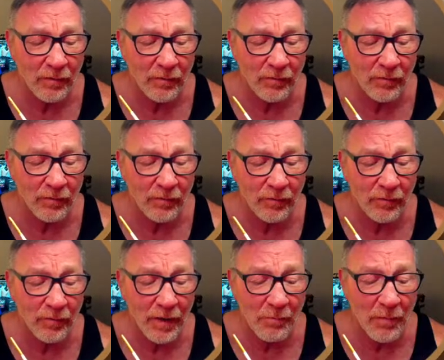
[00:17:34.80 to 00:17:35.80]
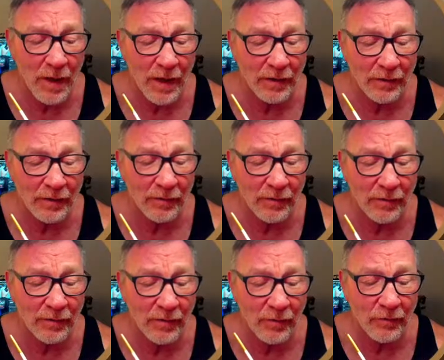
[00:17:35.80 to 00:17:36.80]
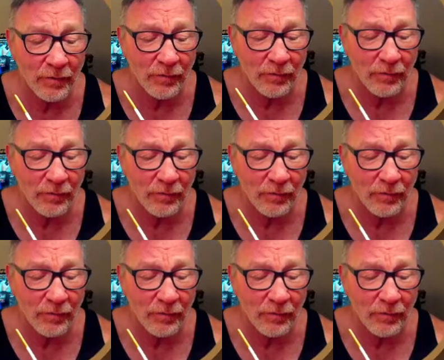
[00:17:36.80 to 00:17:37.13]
Just do that back end in there too.